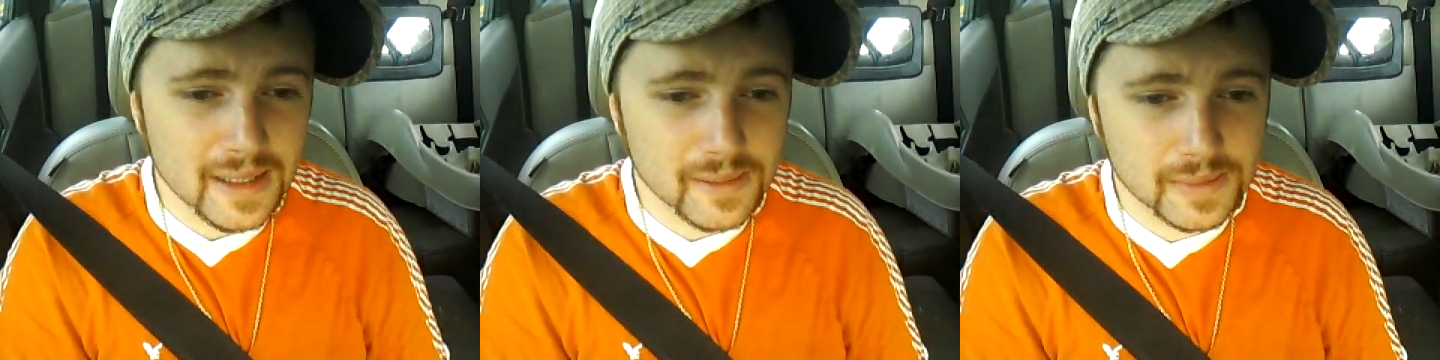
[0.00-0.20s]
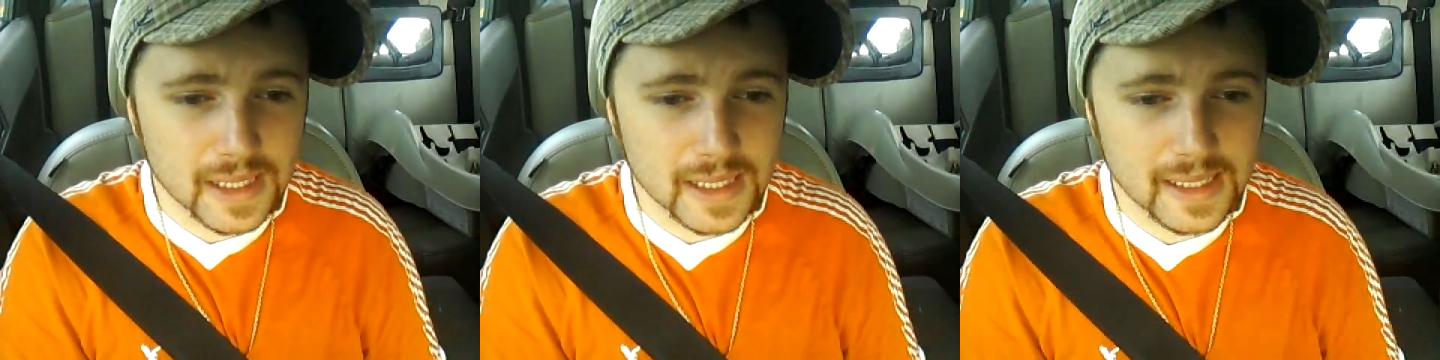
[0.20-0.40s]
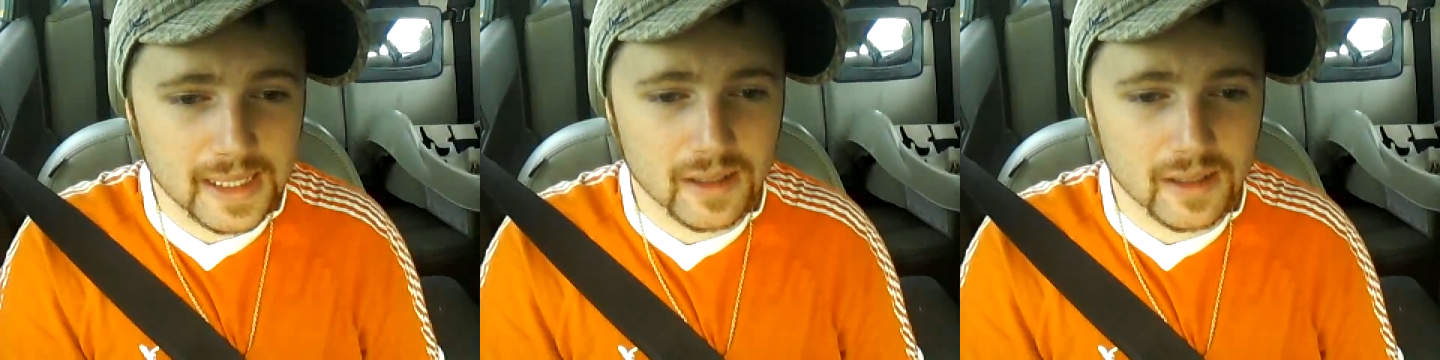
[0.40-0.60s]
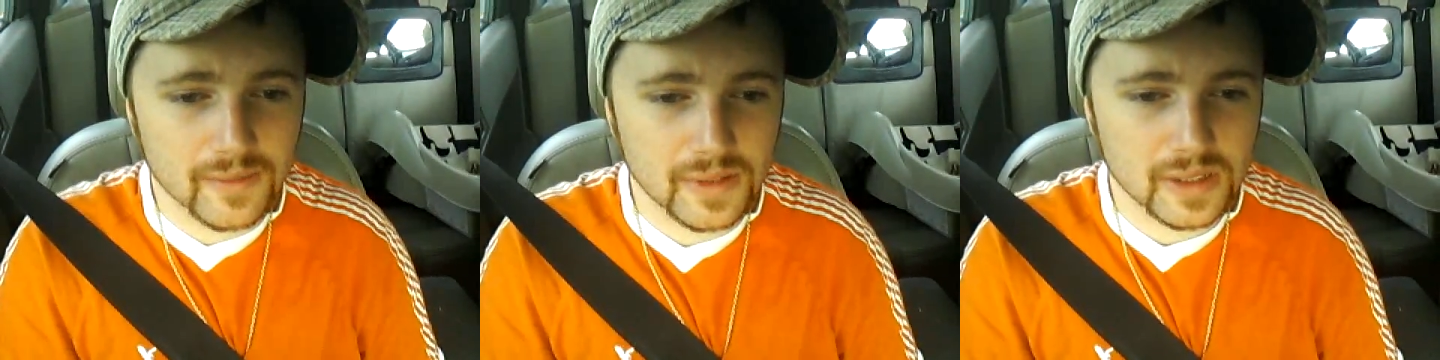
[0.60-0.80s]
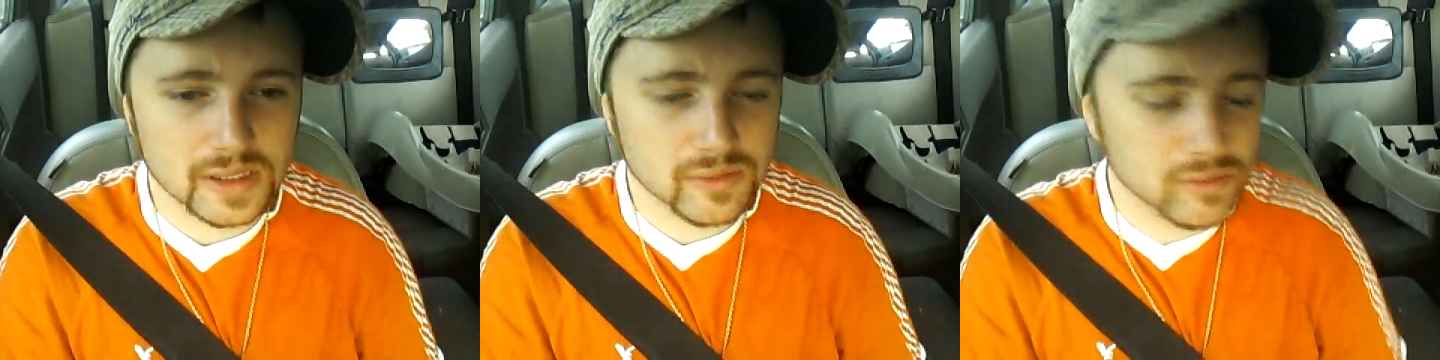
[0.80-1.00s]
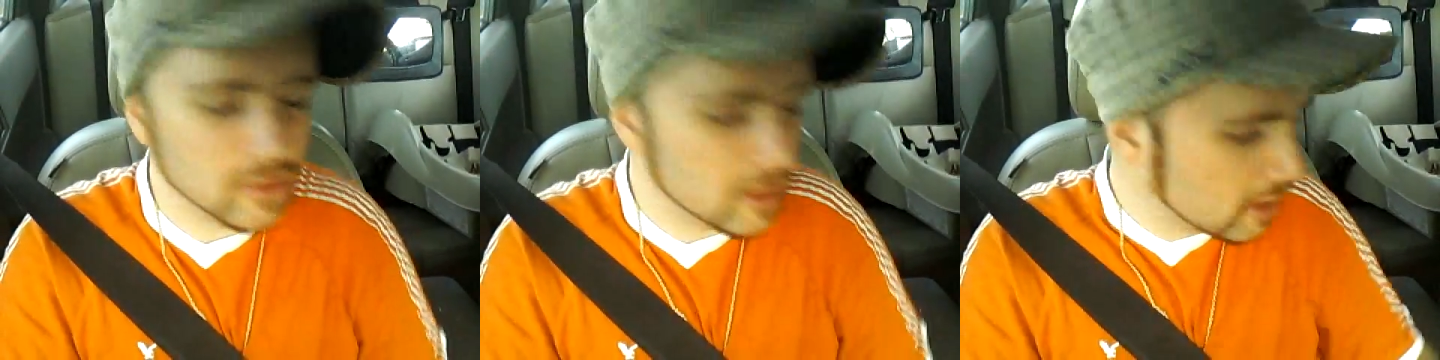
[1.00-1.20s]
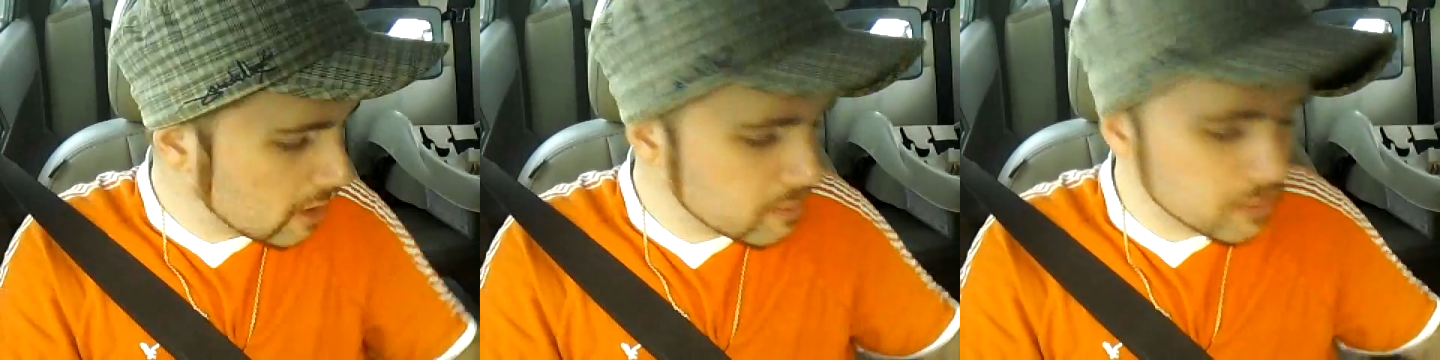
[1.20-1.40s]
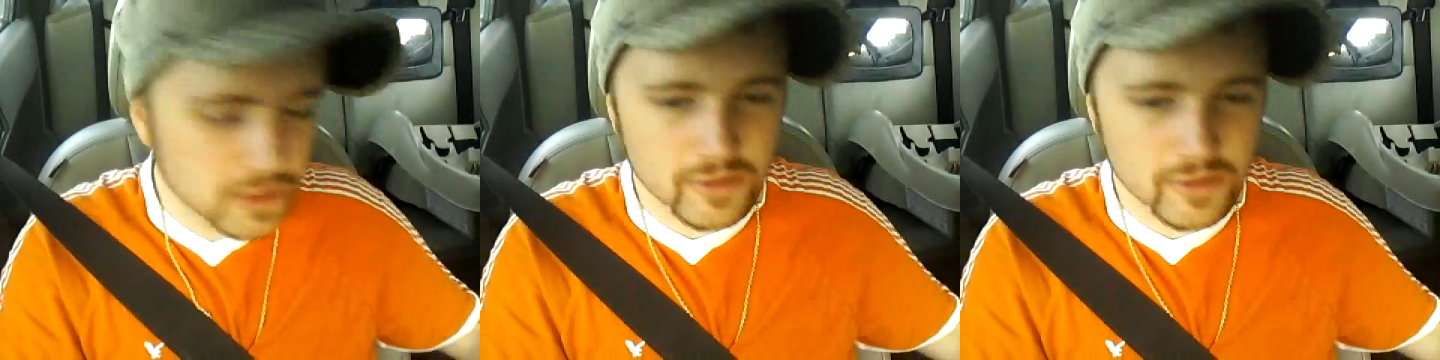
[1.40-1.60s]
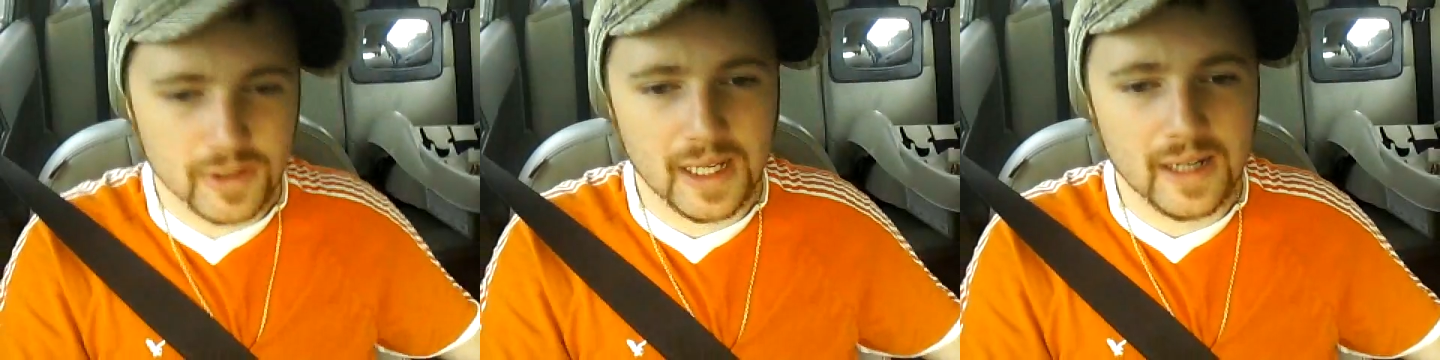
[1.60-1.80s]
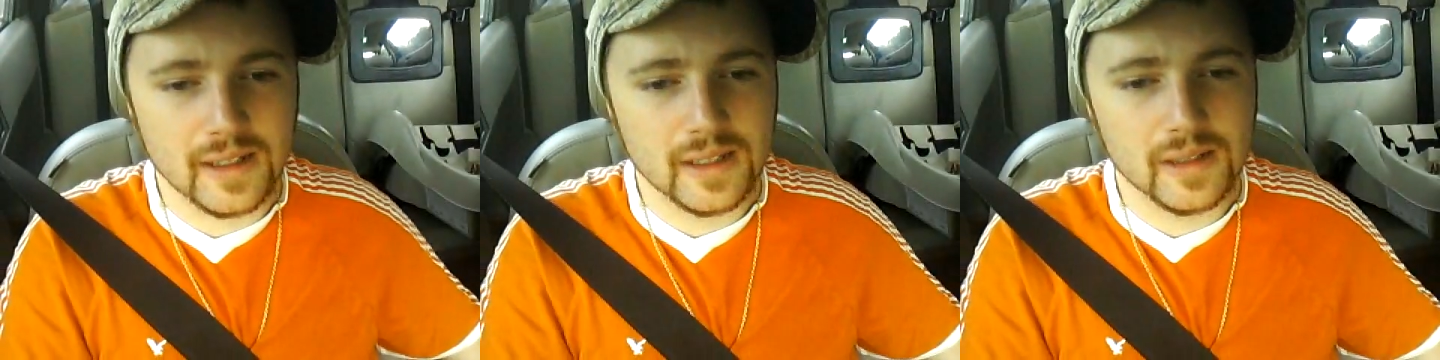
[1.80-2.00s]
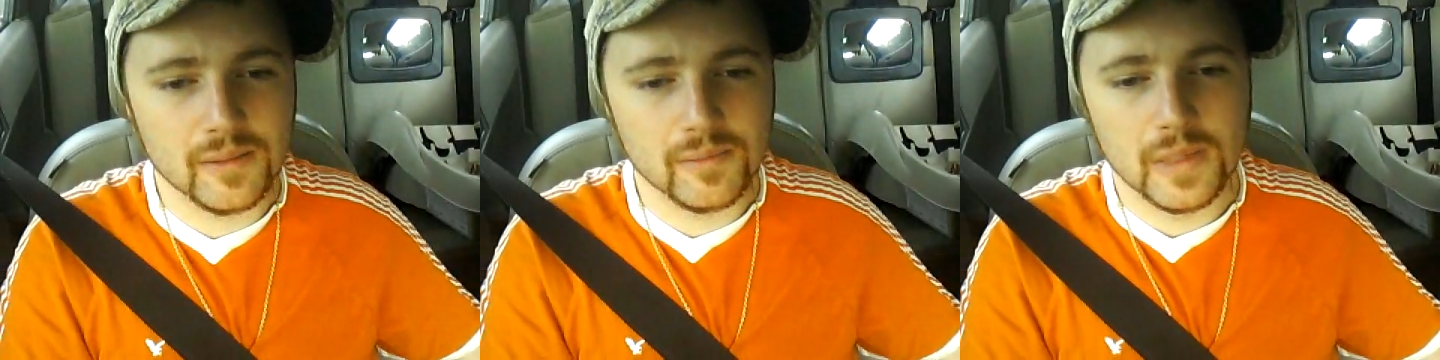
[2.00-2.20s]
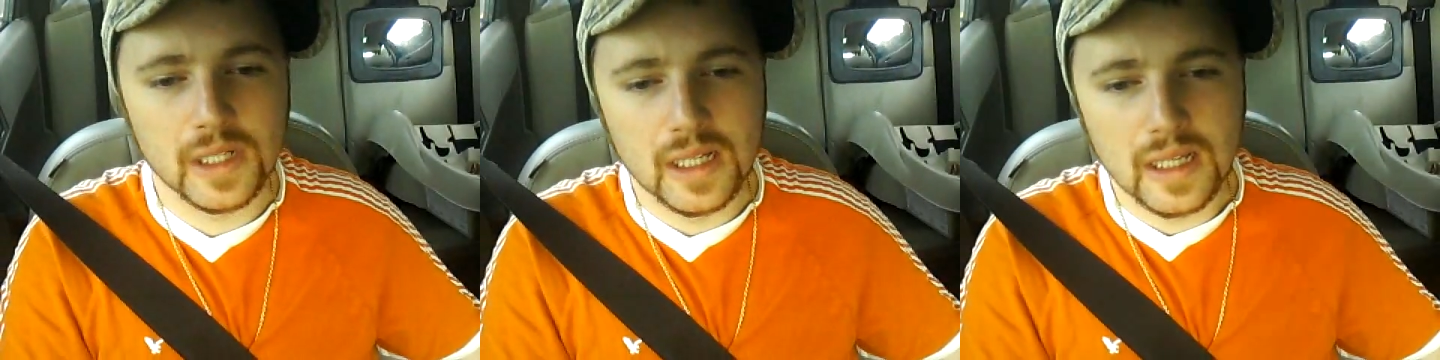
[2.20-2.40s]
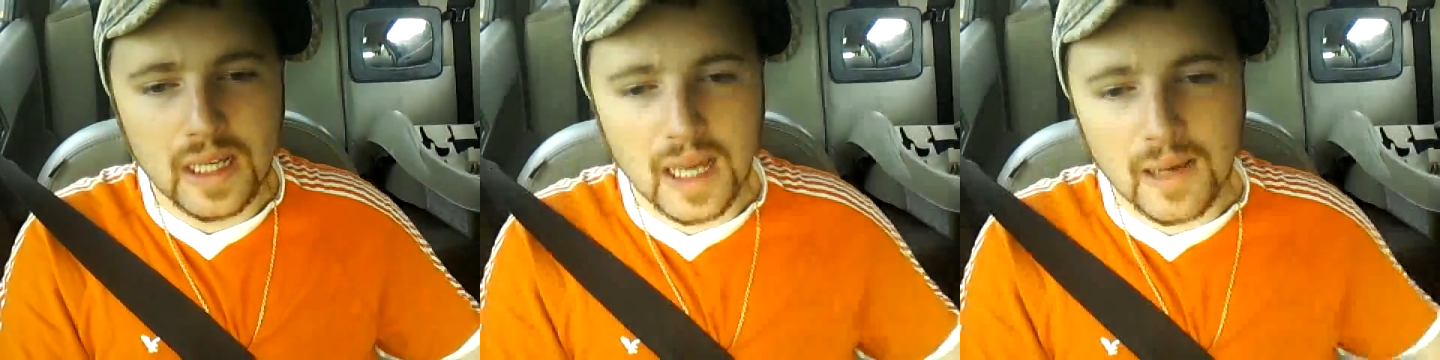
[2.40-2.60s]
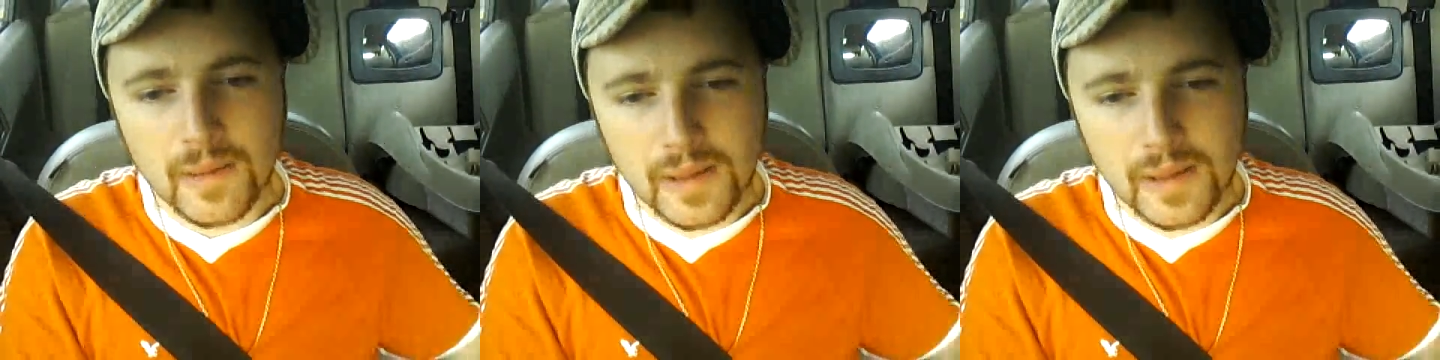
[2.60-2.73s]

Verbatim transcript: let Him take care of us. We're hopeless without Him.